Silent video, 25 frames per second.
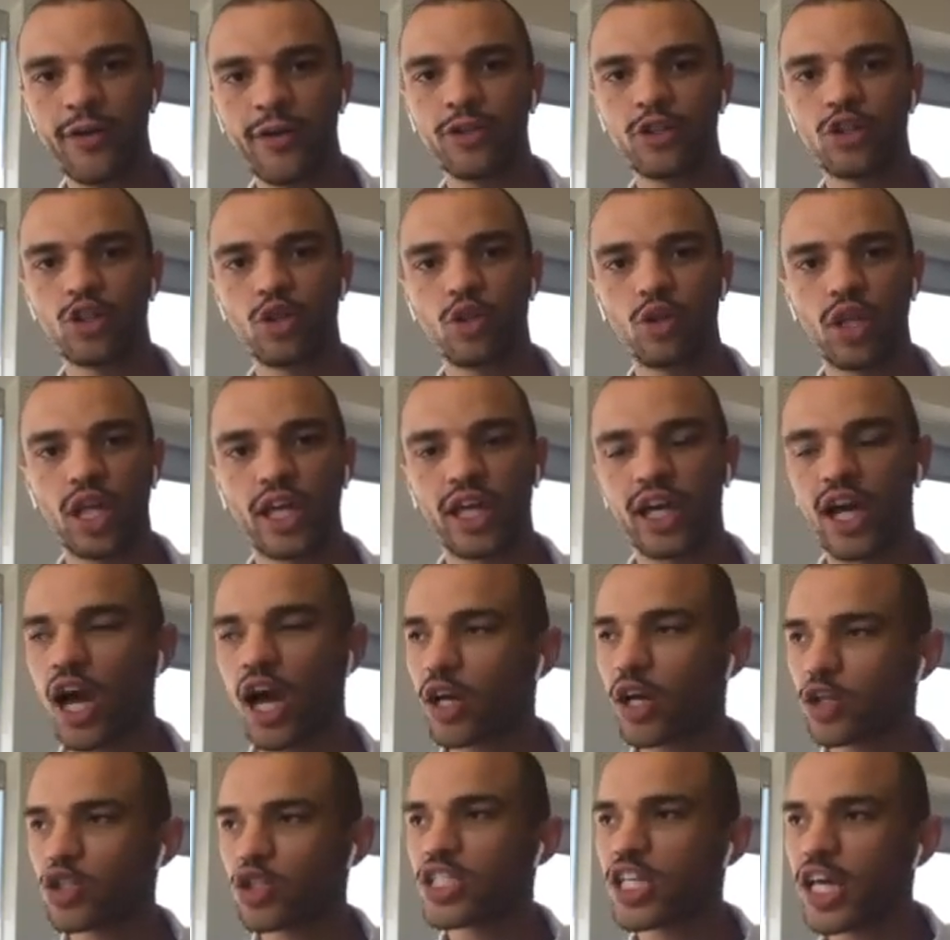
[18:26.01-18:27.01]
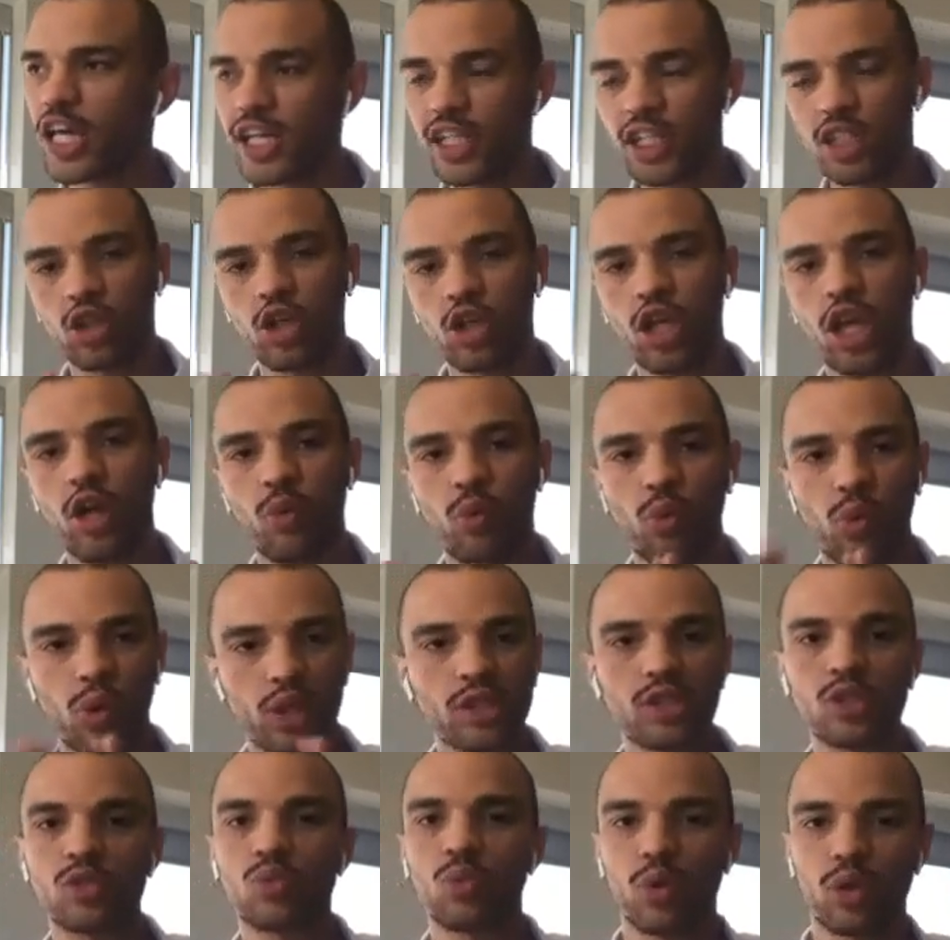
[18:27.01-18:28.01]
So like understanding, okay,
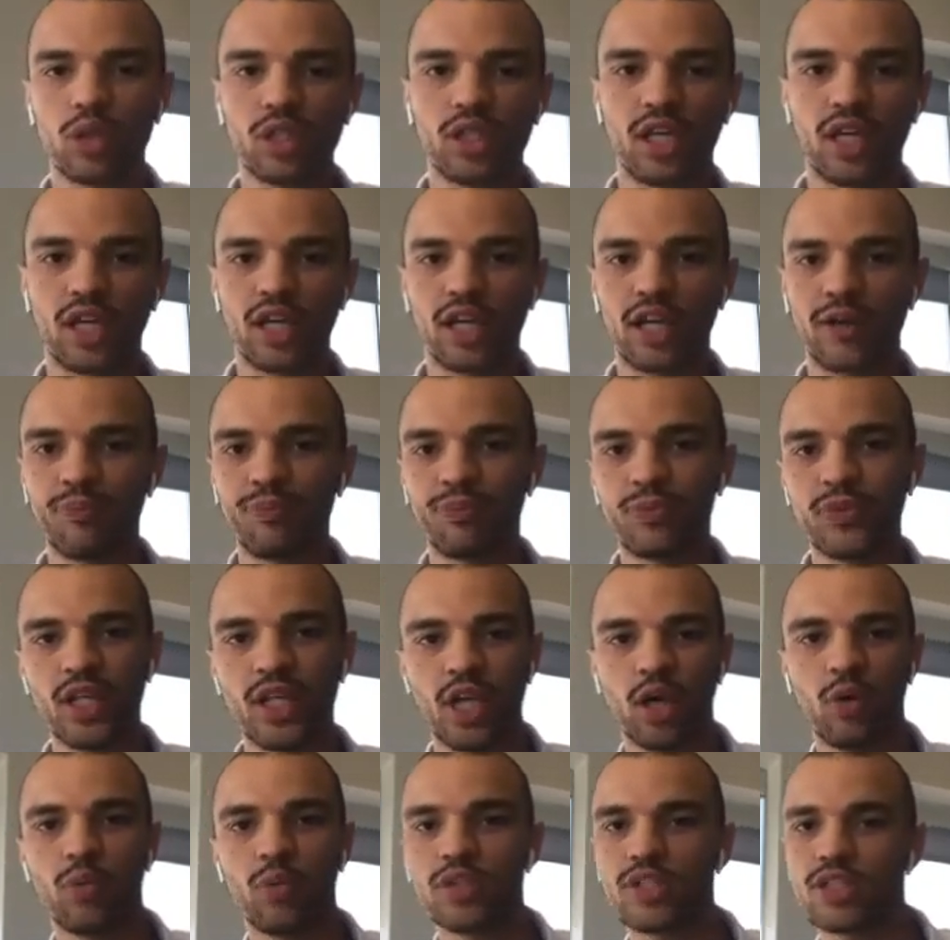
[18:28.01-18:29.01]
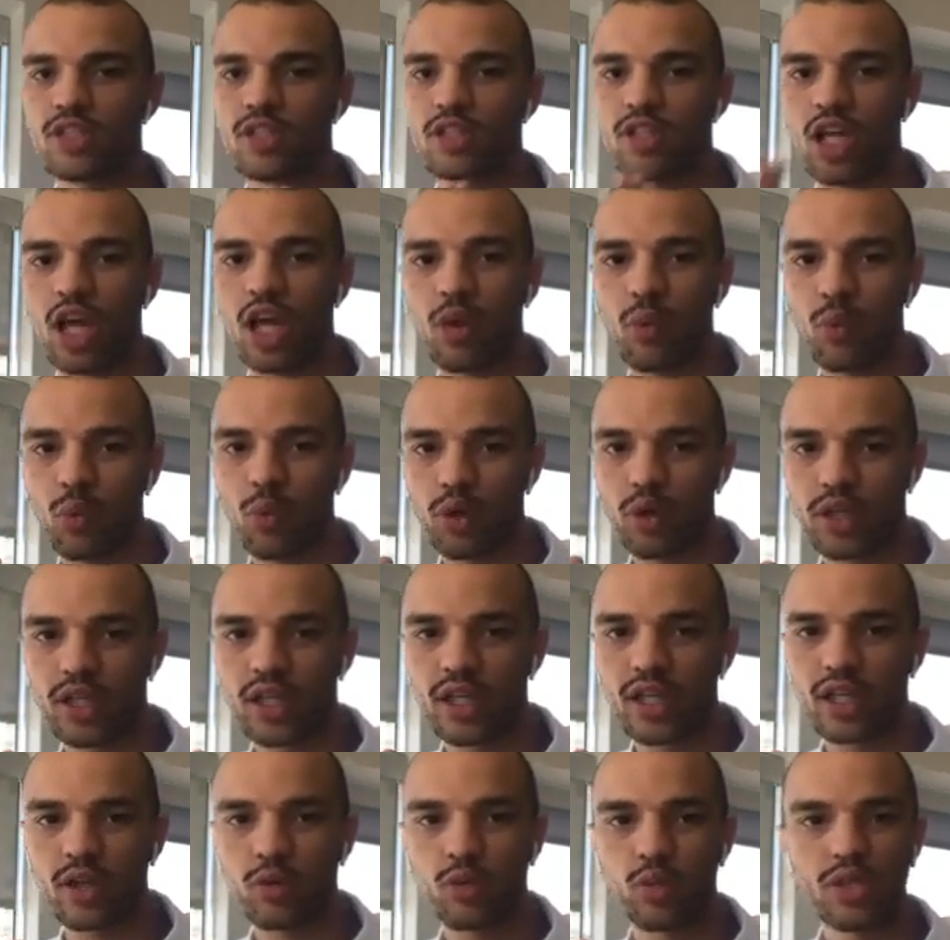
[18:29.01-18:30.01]
what's working, what's not
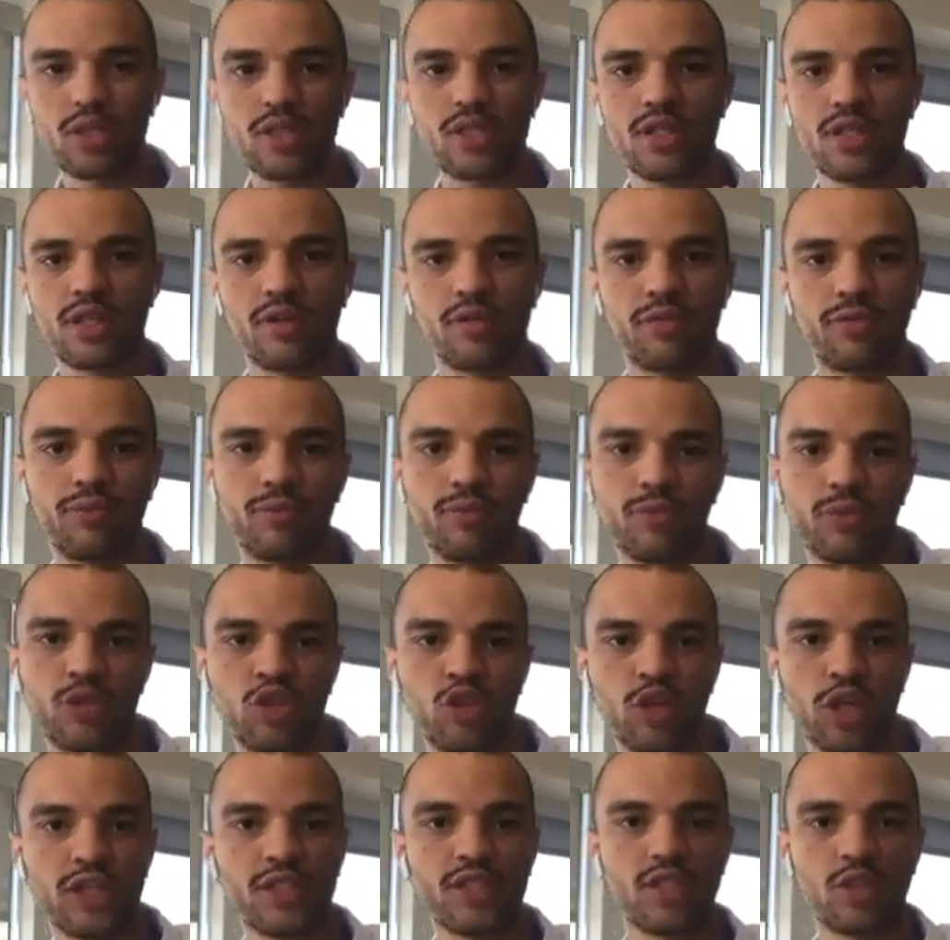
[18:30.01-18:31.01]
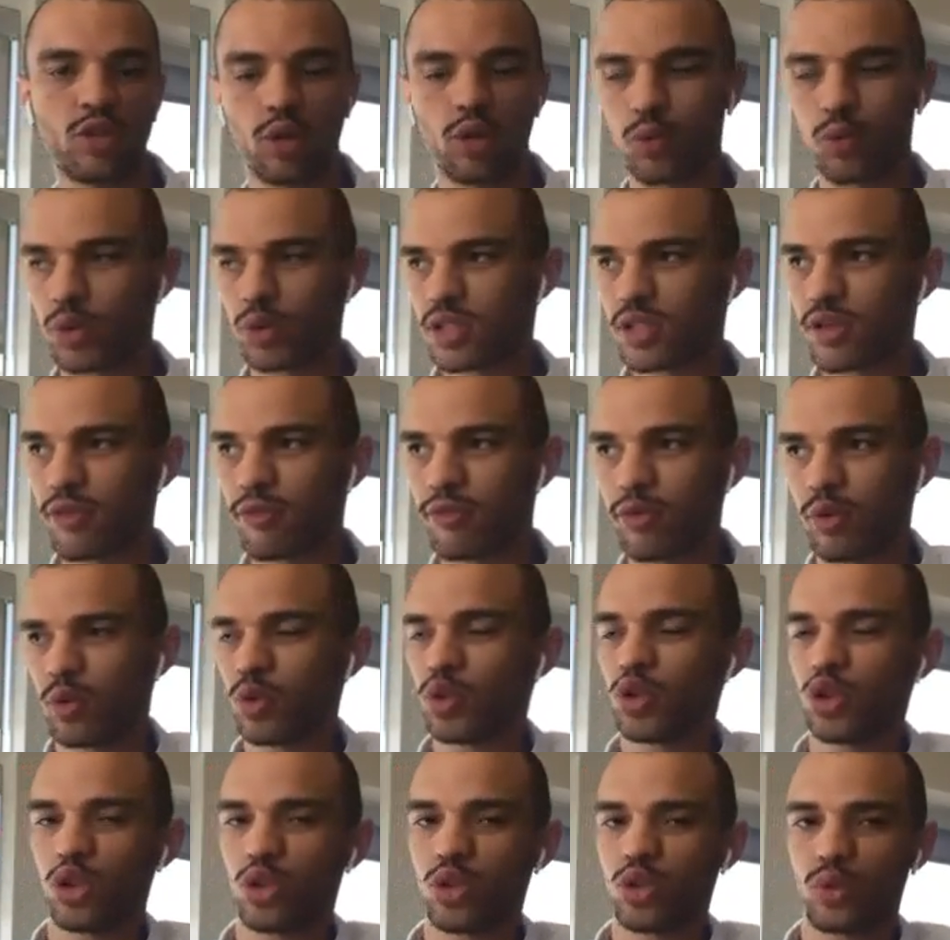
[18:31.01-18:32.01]
working, where's the trends going, what's the
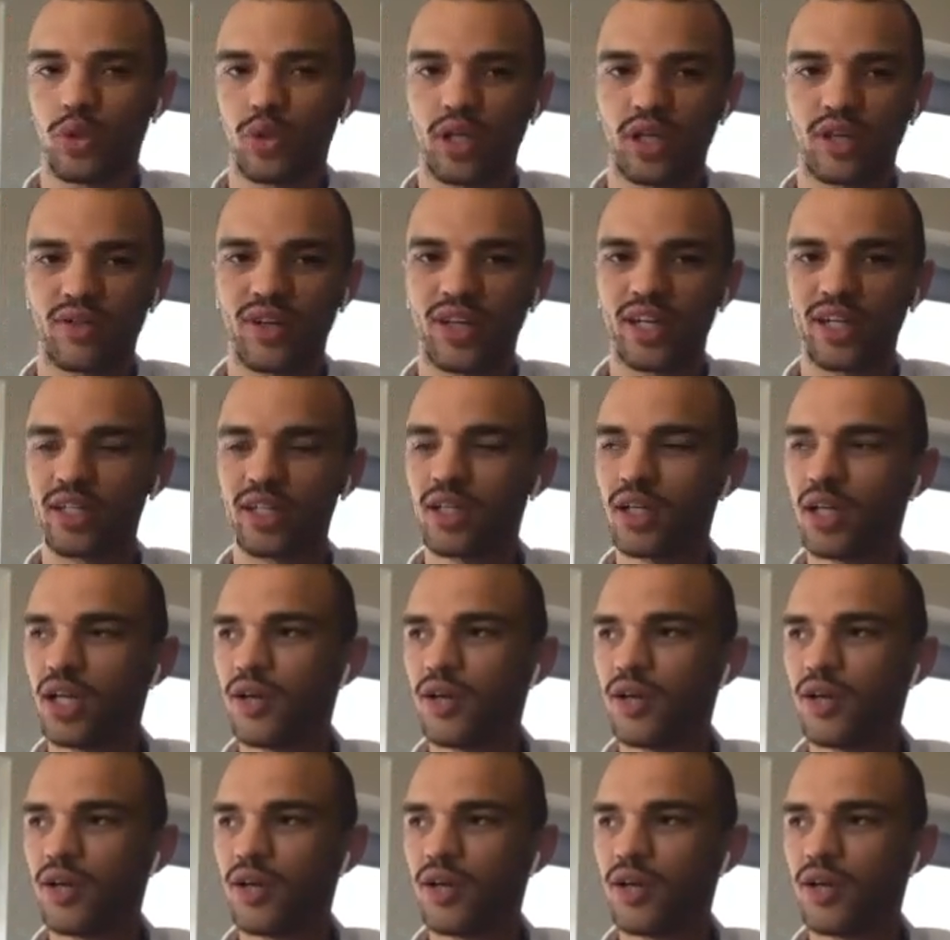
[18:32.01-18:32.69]
future doing, right?